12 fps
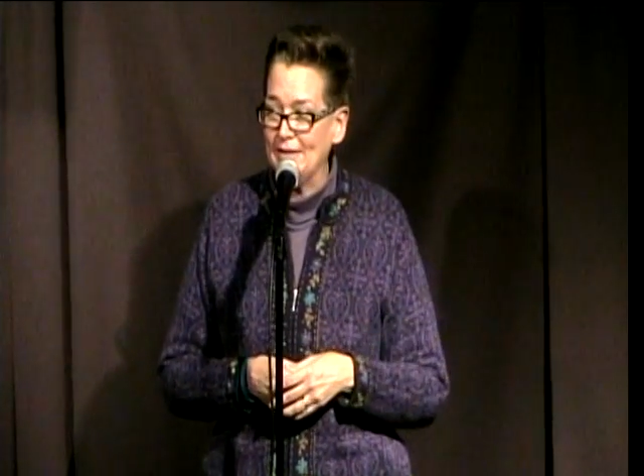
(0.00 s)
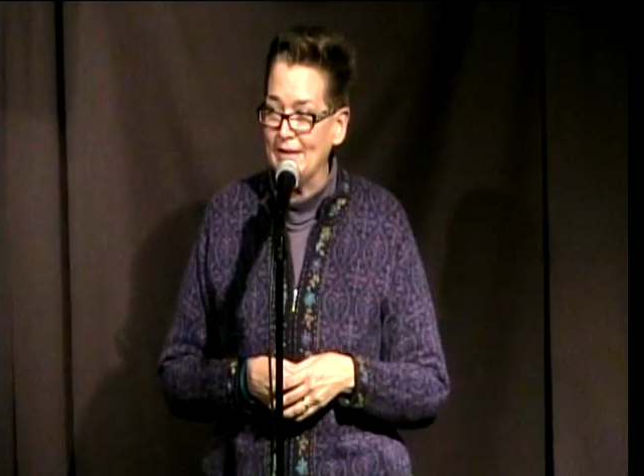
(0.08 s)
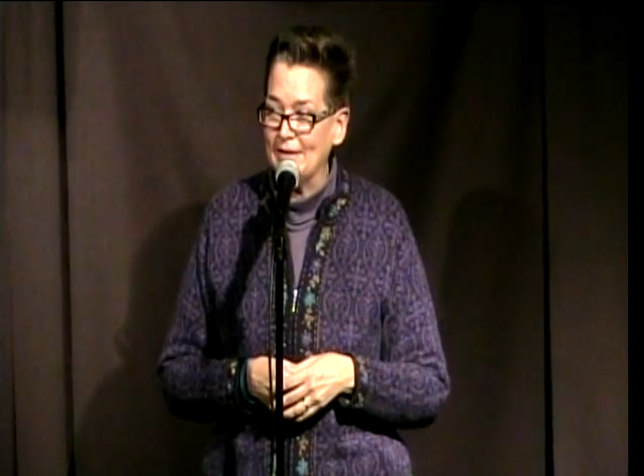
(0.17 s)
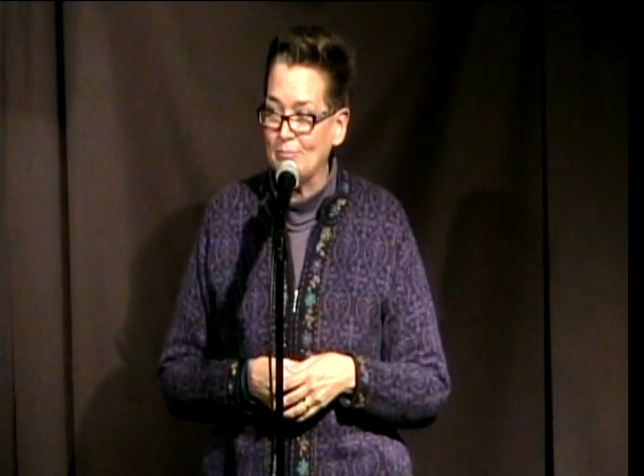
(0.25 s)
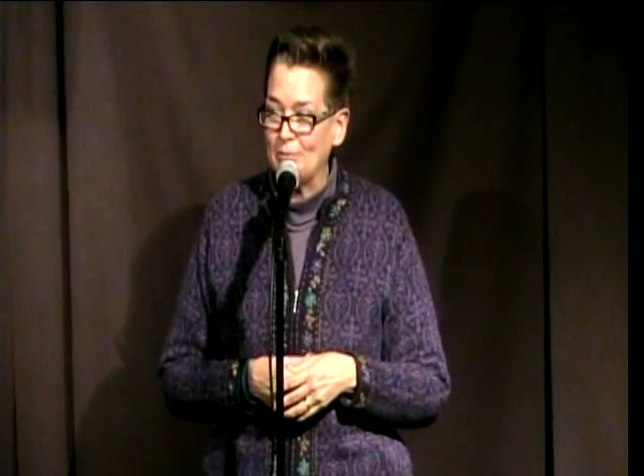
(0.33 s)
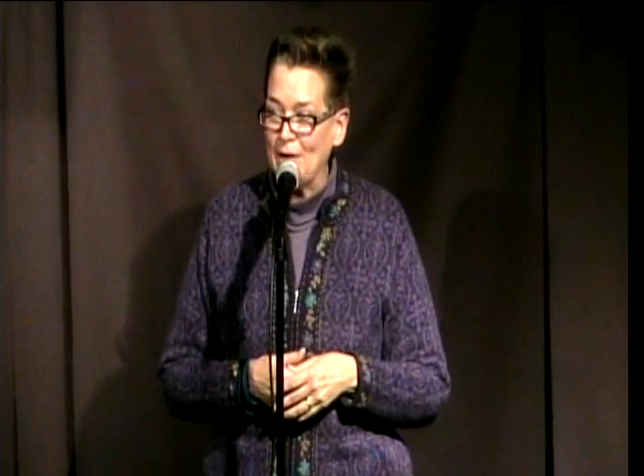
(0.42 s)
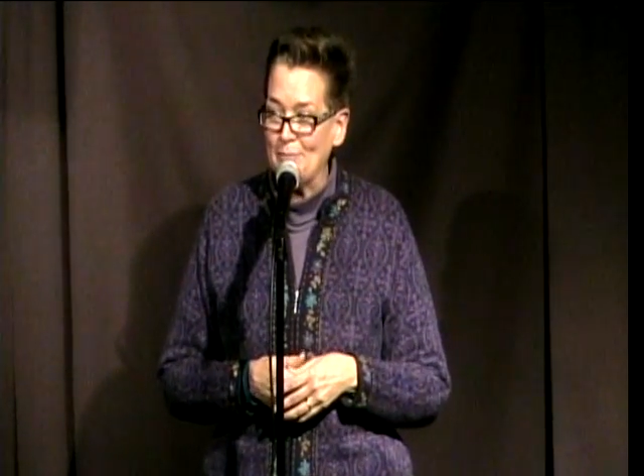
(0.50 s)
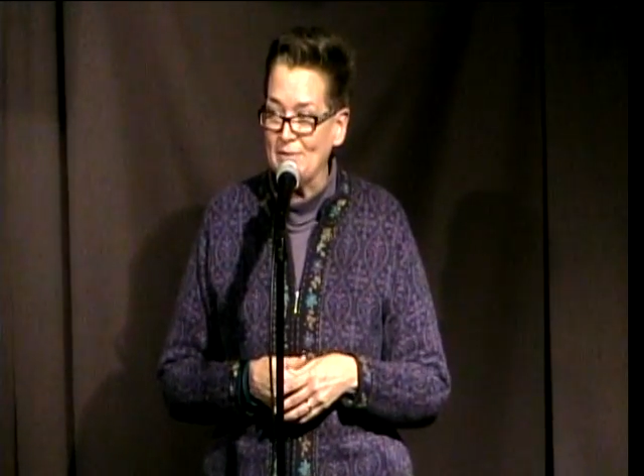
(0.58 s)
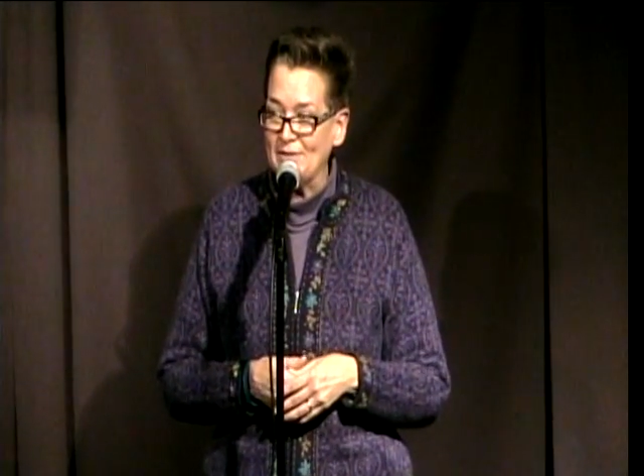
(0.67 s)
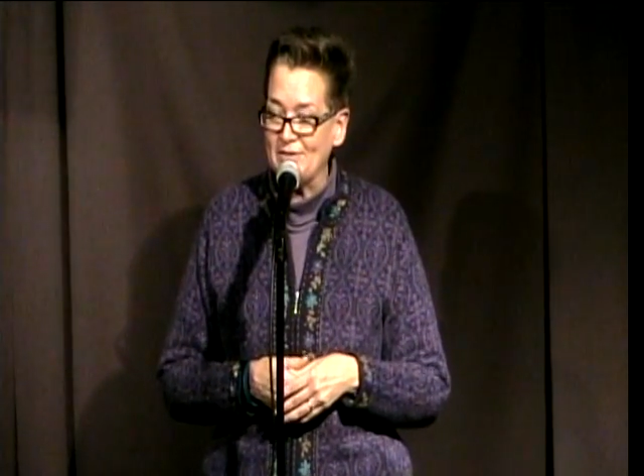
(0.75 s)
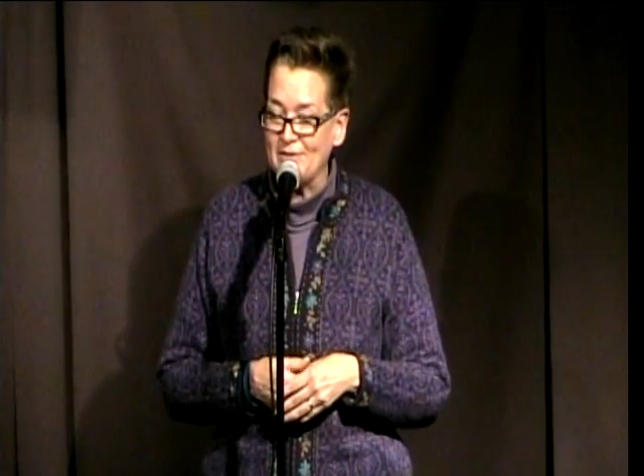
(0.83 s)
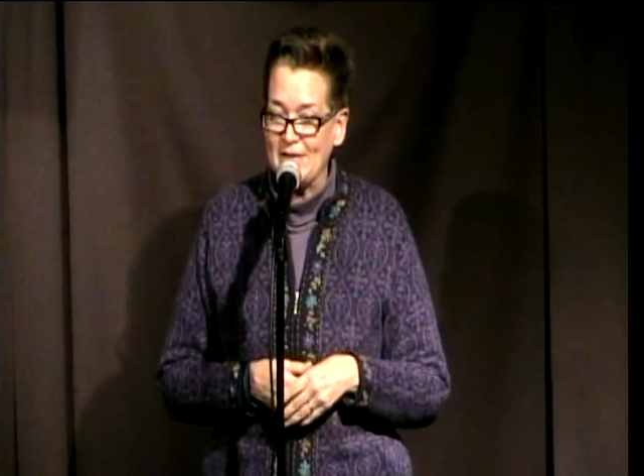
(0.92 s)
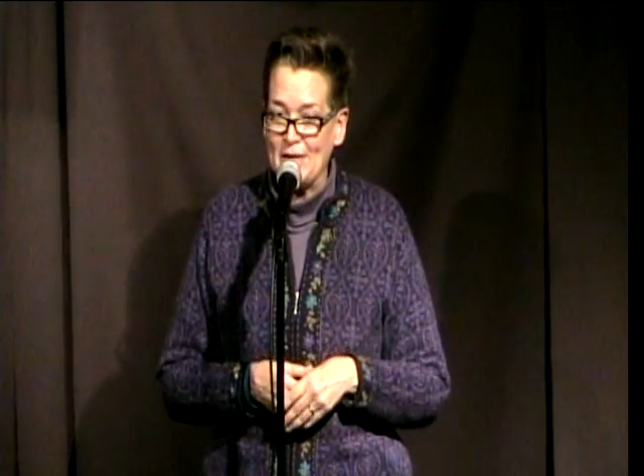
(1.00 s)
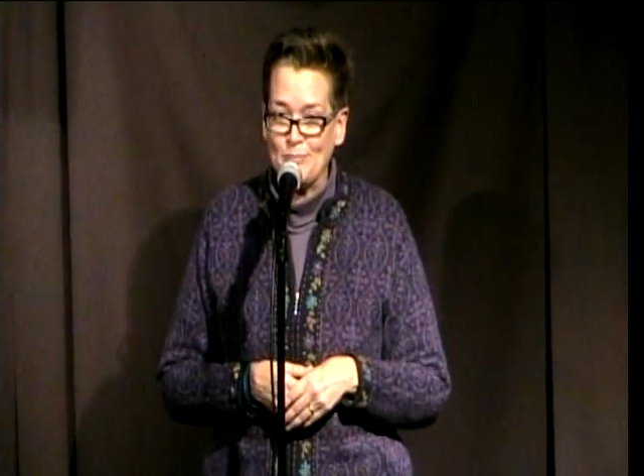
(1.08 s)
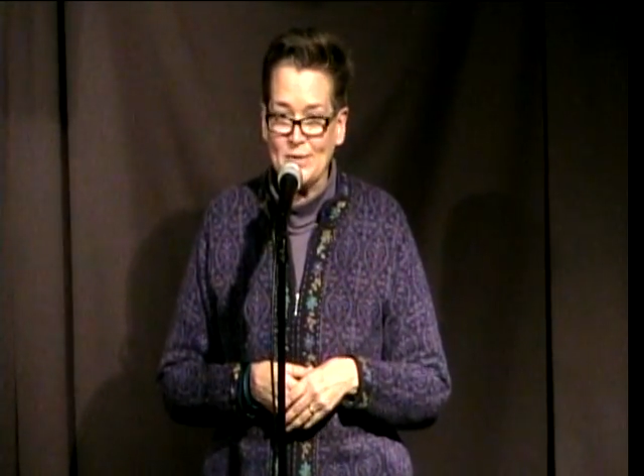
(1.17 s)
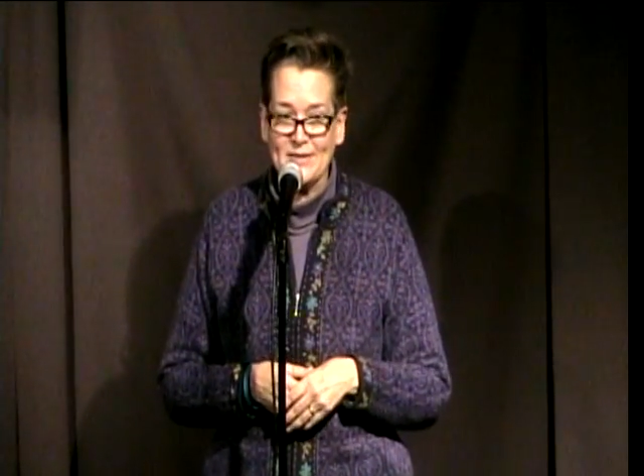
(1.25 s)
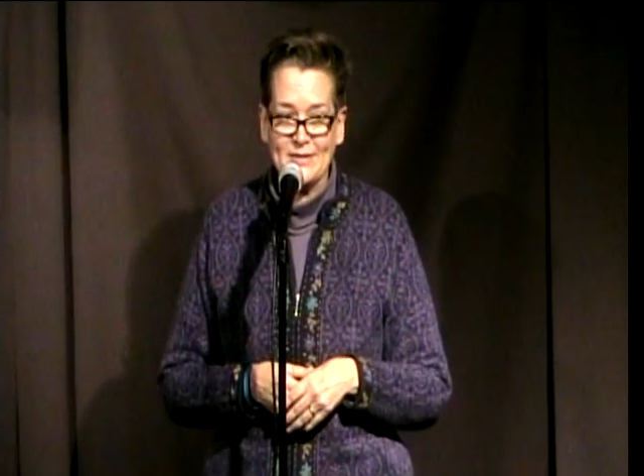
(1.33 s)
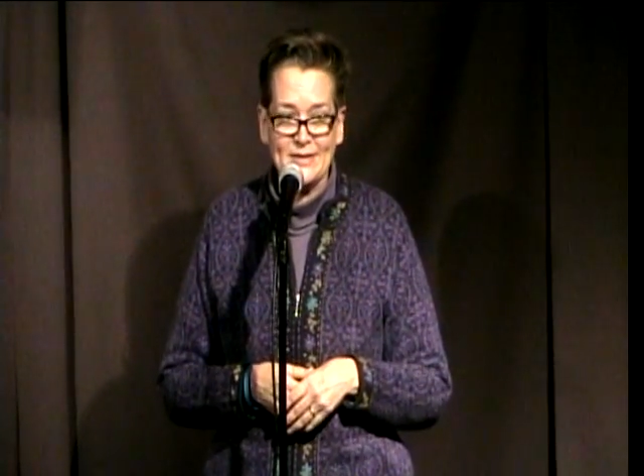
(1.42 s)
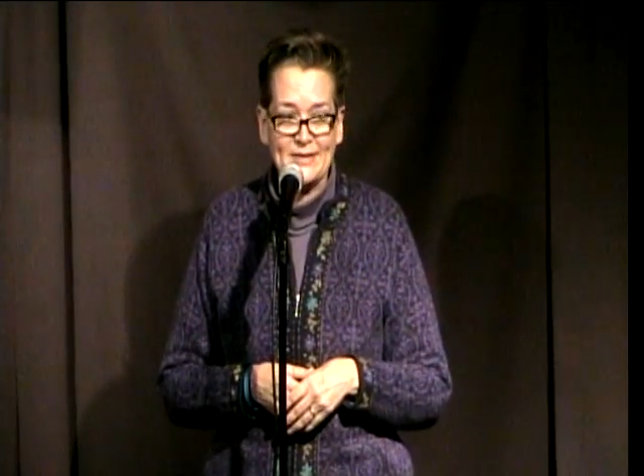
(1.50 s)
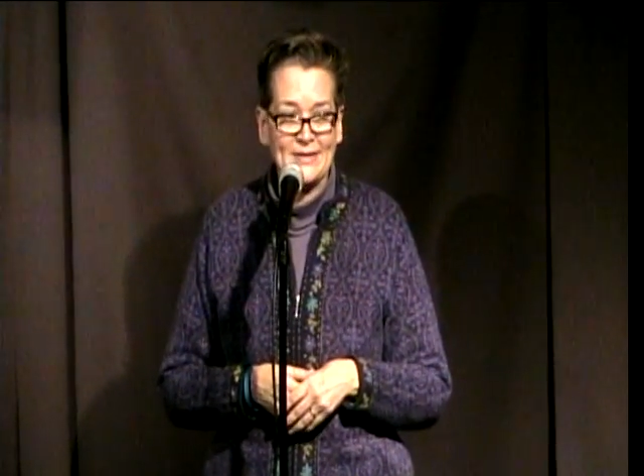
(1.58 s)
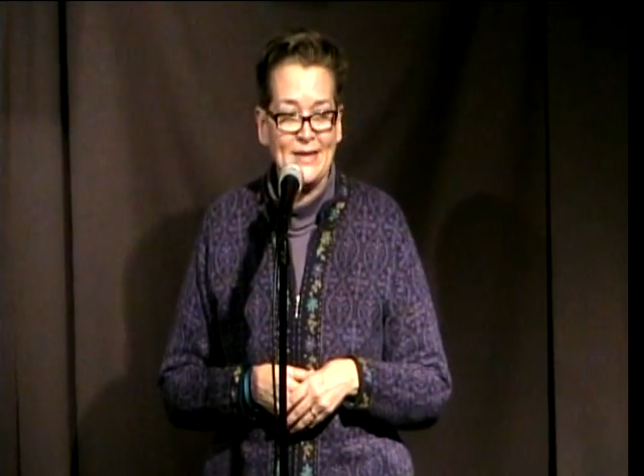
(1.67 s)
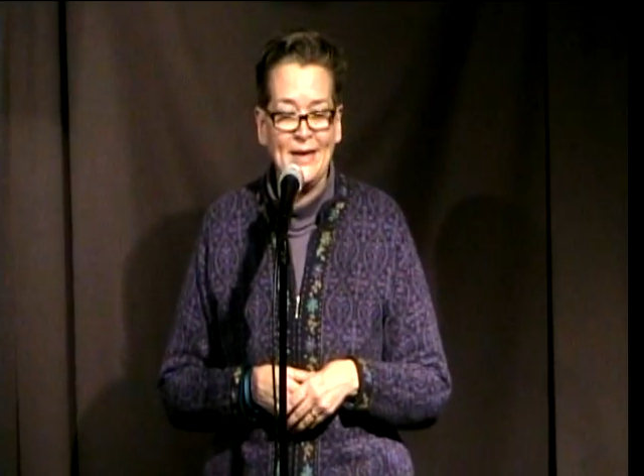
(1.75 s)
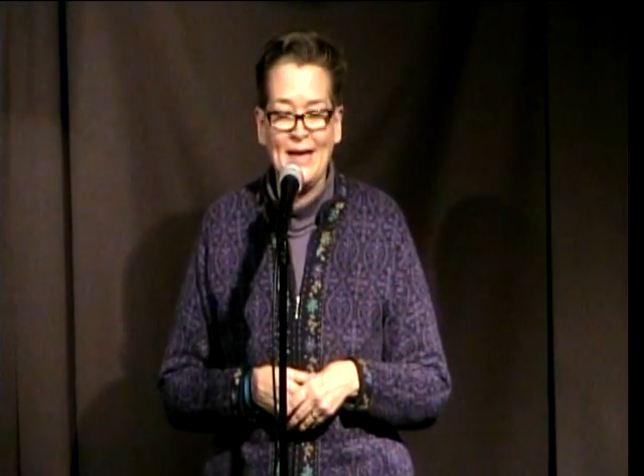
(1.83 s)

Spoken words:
the Proposition 8 business.